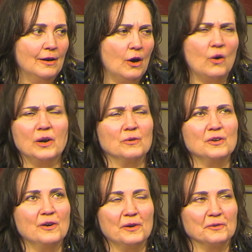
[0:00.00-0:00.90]
Oh, I don't
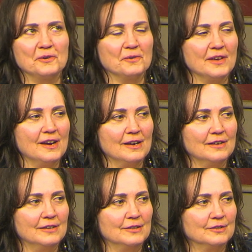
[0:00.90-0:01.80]
know. I don't know that.
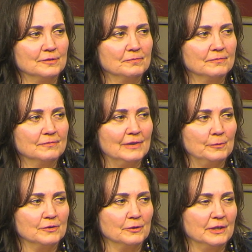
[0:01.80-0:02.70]
I
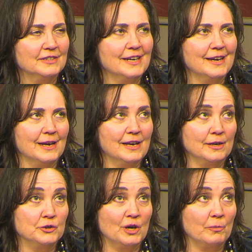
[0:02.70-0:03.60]
was only 10. I had to
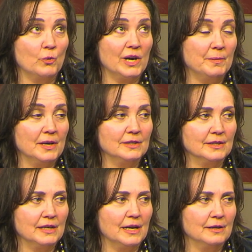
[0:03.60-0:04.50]
jump quite a bit to get